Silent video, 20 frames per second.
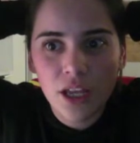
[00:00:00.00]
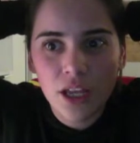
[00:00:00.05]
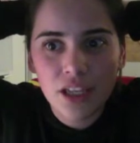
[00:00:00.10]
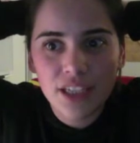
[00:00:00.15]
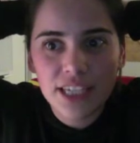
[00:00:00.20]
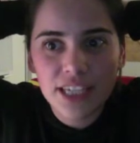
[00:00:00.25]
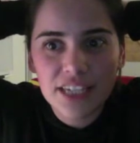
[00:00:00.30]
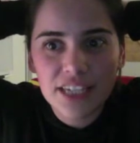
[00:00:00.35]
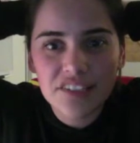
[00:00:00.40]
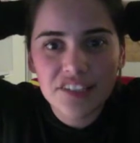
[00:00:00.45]

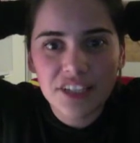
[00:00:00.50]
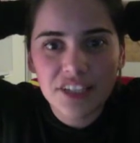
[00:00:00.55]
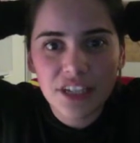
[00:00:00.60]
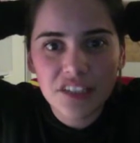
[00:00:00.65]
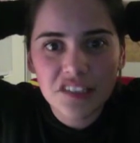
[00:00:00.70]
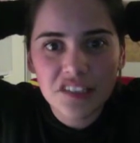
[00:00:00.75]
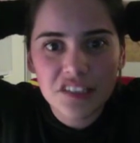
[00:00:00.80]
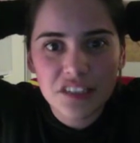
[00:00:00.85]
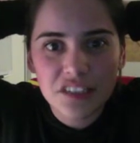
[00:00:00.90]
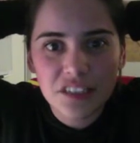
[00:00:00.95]
Casey
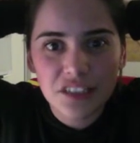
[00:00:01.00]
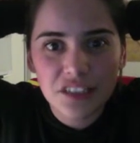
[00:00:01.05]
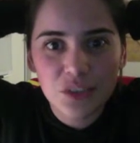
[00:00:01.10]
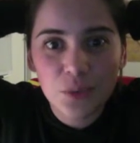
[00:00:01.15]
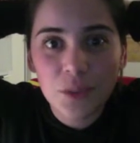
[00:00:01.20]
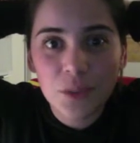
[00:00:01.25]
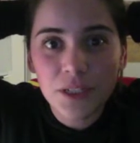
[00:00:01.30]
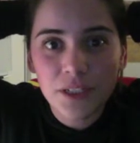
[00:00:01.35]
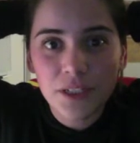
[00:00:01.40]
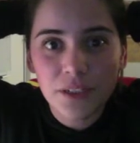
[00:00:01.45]
Hudson
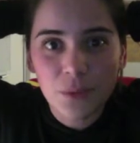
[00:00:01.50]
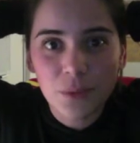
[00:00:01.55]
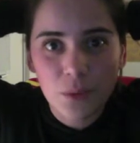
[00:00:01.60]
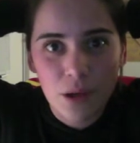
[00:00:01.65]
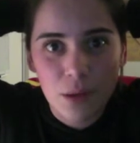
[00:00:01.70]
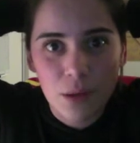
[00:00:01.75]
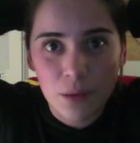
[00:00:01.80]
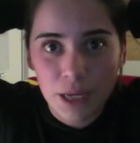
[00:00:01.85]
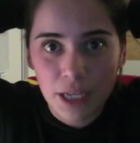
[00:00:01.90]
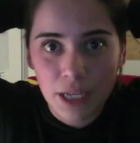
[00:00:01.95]
tweeted a
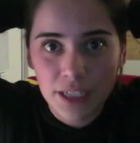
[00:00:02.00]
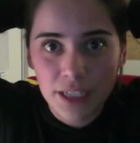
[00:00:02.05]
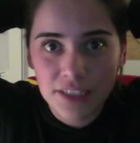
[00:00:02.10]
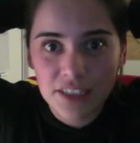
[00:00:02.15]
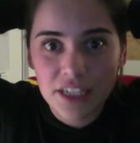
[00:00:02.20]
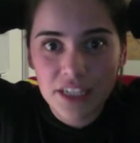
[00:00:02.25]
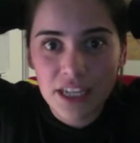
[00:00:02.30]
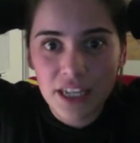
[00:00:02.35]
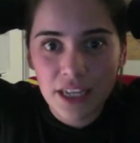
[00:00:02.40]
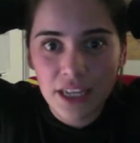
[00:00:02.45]
while back
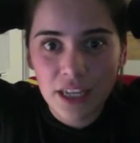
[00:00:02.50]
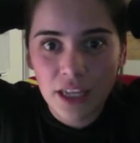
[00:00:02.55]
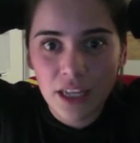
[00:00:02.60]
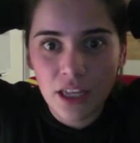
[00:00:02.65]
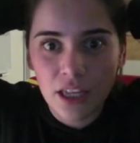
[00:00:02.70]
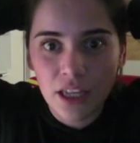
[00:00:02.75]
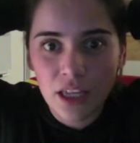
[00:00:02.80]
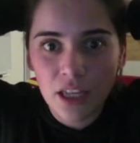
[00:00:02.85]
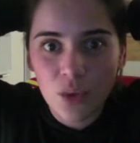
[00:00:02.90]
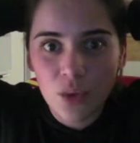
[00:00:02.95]
saying,
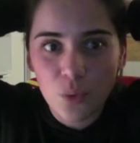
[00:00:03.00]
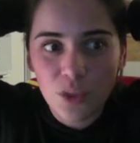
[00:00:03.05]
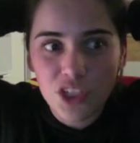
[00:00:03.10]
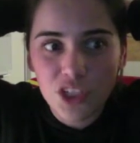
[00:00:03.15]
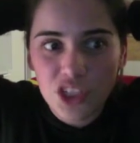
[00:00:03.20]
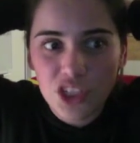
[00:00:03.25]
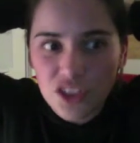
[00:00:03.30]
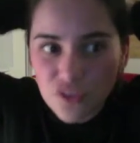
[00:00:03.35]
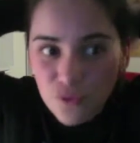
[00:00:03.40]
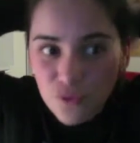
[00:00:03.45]
We
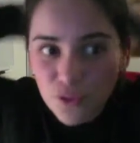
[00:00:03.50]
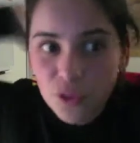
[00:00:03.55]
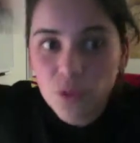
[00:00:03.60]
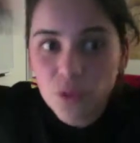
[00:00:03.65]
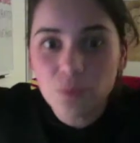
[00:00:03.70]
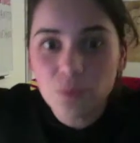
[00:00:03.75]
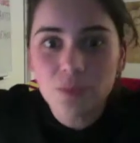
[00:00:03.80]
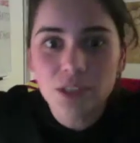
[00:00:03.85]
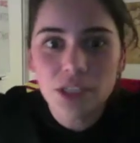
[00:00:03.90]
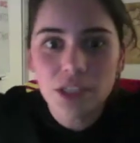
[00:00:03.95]
just
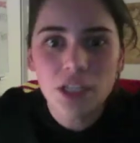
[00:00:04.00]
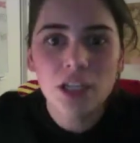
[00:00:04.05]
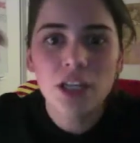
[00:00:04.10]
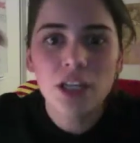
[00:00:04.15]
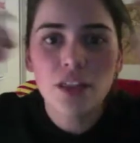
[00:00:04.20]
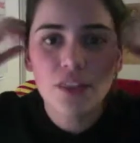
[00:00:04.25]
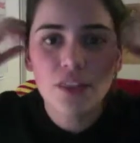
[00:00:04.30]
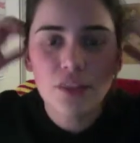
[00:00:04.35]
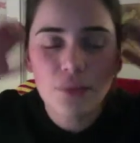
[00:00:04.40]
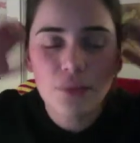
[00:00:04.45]
filmed
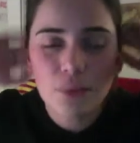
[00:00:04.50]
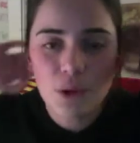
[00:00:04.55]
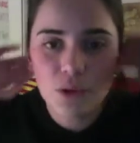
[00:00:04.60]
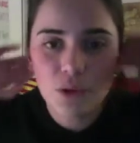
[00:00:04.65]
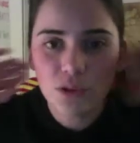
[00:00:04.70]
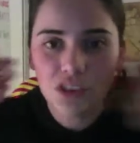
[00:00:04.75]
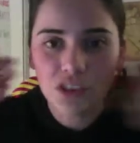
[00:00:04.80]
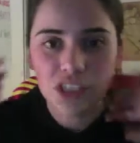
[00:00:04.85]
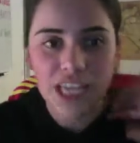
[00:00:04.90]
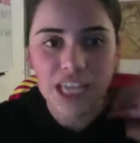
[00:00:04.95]
the
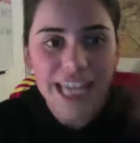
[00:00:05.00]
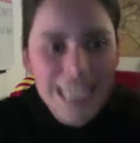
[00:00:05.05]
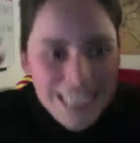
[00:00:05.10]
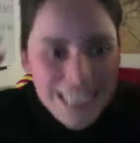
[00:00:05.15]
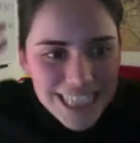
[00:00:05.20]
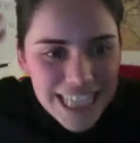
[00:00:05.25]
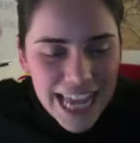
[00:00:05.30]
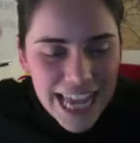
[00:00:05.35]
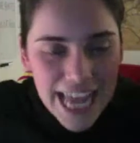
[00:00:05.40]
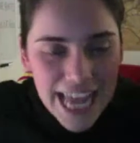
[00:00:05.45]
most
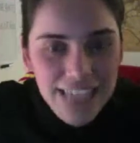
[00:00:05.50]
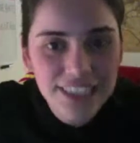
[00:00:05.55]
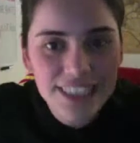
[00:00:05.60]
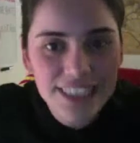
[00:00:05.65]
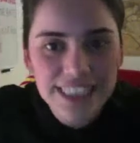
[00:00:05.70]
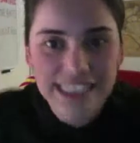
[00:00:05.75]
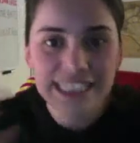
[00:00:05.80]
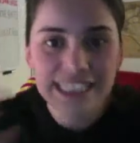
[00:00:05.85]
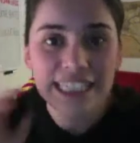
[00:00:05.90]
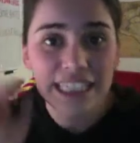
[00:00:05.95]
intense
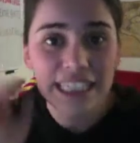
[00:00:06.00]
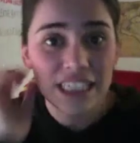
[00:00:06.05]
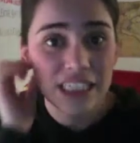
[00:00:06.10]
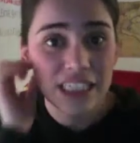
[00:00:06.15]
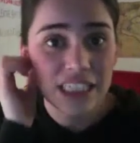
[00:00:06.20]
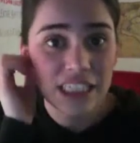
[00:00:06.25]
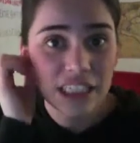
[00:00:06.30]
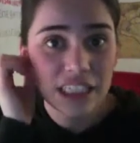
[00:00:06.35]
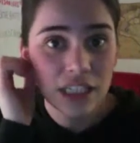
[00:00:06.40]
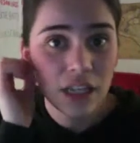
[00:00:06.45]

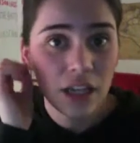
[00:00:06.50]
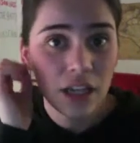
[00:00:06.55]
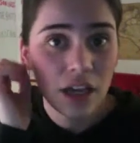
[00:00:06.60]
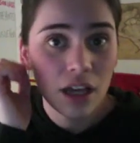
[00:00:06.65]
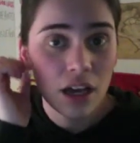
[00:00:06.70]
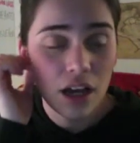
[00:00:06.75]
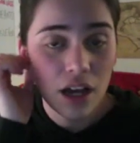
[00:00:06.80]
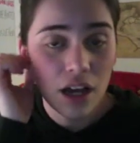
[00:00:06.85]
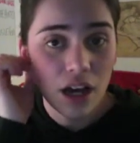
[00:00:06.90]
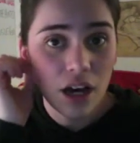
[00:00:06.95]
scenes
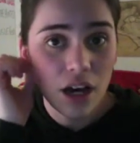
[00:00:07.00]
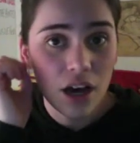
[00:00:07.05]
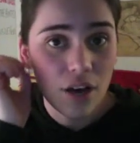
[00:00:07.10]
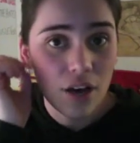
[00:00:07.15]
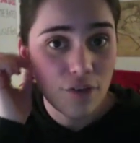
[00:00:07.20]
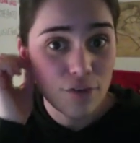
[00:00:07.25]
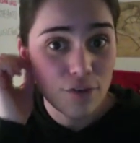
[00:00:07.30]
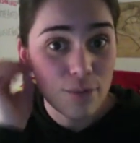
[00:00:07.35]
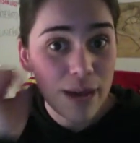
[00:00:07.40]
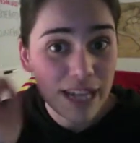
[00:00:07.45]

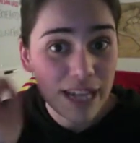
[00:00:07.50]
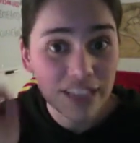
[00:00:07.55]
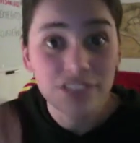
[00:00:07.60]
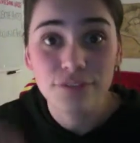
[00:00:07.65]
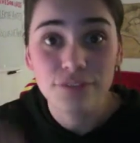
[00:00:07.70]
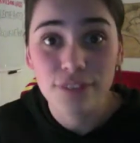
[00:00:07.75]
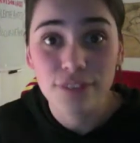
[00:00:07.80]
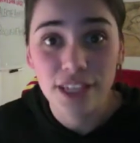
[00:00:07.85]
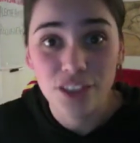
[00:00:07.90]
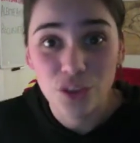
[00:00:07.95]
of Mass
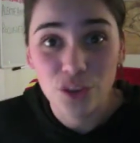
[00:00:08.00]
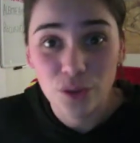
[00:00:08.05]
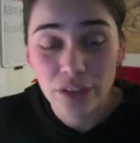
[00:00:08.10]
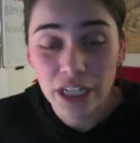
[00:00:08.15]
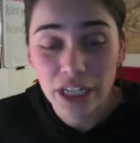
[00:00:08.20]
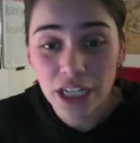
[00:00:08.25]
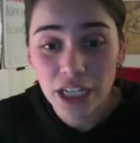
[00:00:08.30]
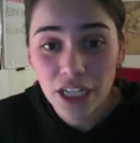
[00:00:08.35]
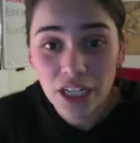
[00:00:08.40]
Effect 3.